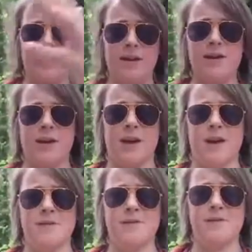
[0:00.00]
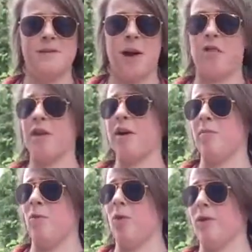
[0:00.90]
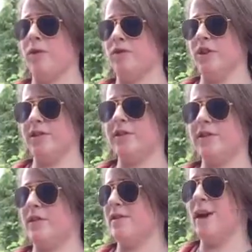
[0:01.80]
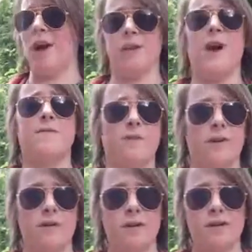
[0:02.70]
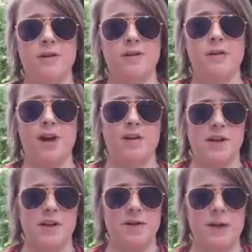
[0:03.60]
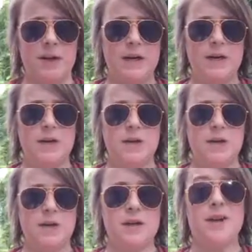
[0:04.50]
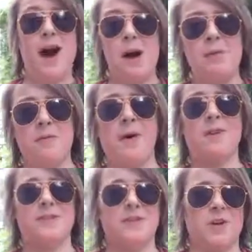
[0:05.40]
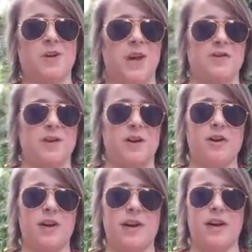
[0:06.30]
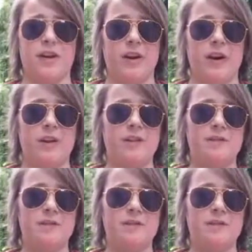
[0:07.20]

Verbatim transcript: In the end, I think I'm more than just a lifeguard at Lake Erie. I'm a volunteer lifeguard at Lake Erie.